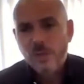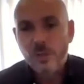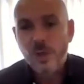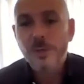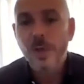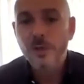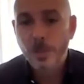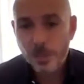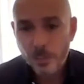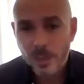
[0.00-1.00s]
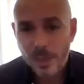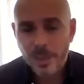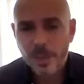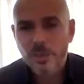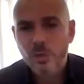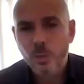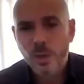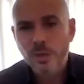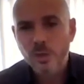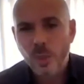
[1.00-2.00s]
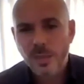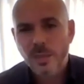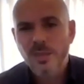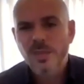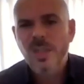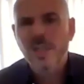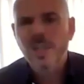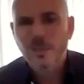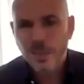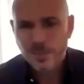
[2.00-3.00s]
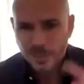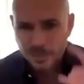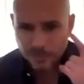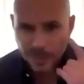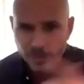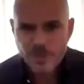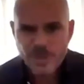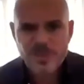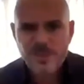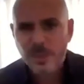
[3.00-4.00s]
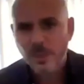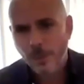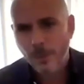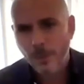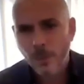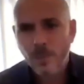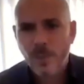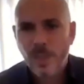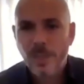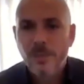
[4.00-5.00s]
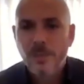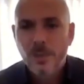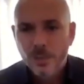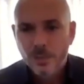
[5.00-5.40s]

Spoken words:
So to every entrepreneur out there, 2020 is clear vision. Now you can see the whole play.